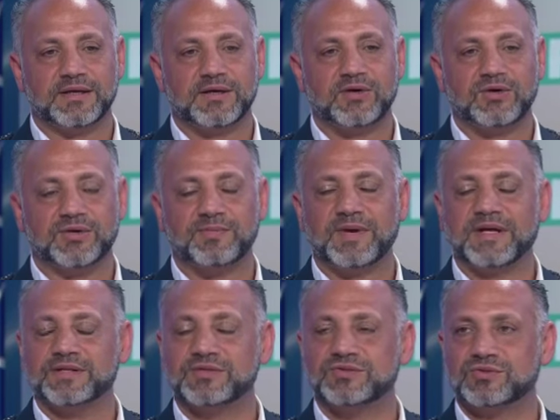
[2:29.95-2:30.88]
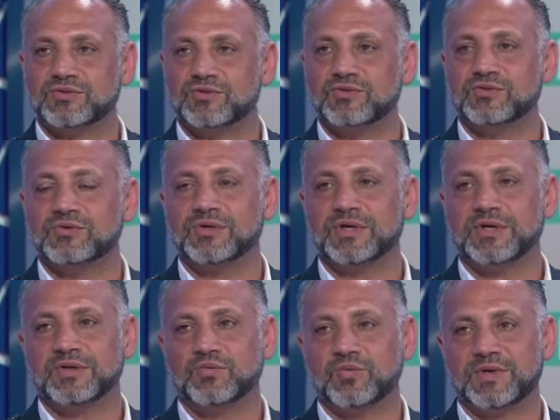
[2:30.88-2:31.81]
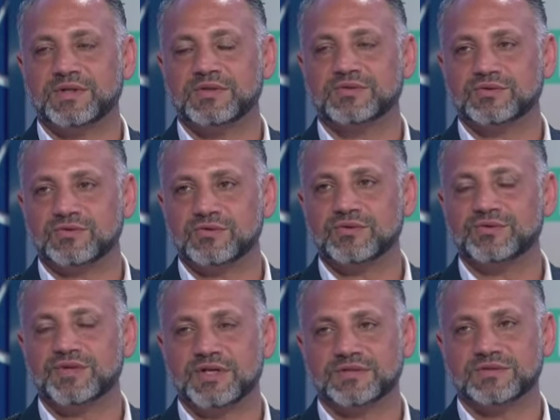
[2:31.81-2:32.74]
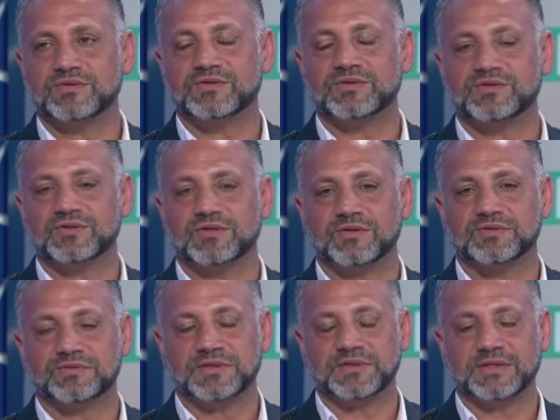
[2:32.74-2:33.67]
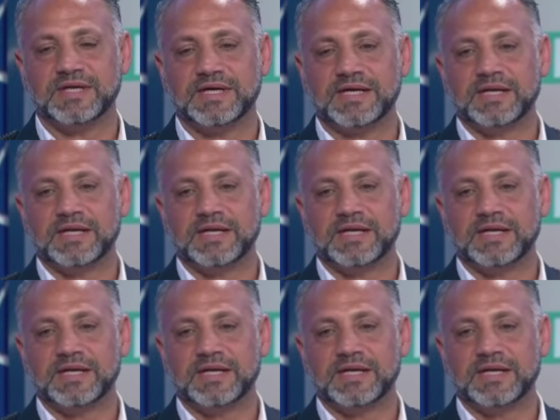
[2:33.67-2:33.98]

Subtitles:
heard about the school and what the school does to the children,